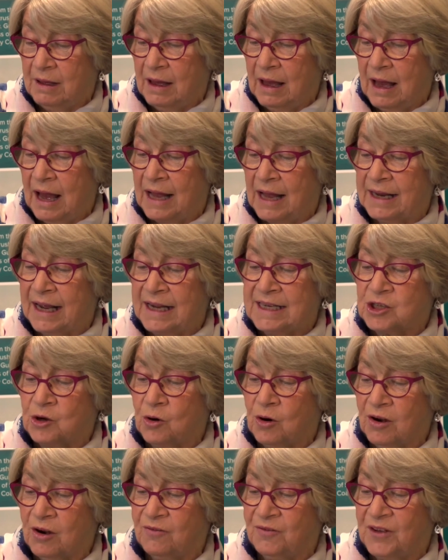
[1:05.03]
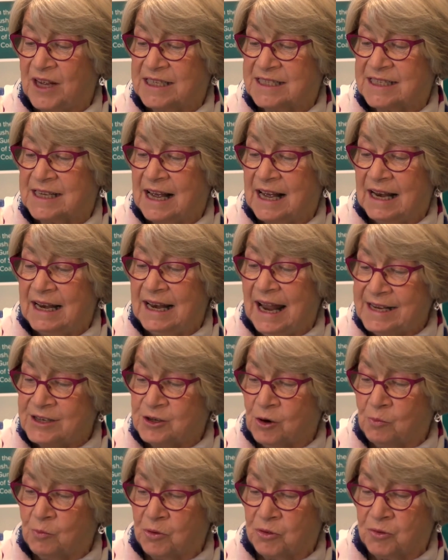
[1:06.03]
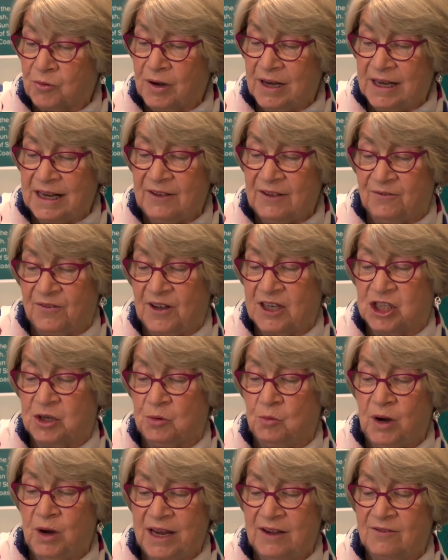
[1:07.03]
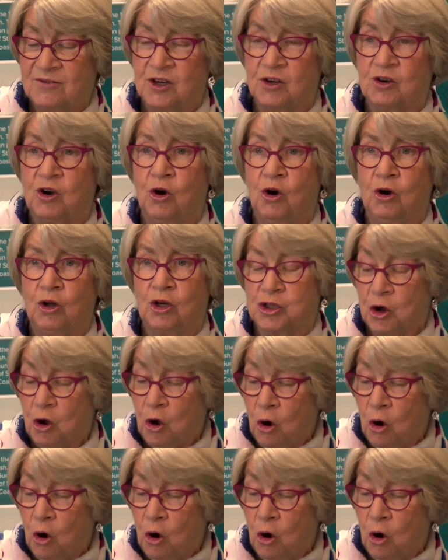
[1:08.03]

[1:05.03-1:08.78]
and I saw her face light up with relief as she waved and called,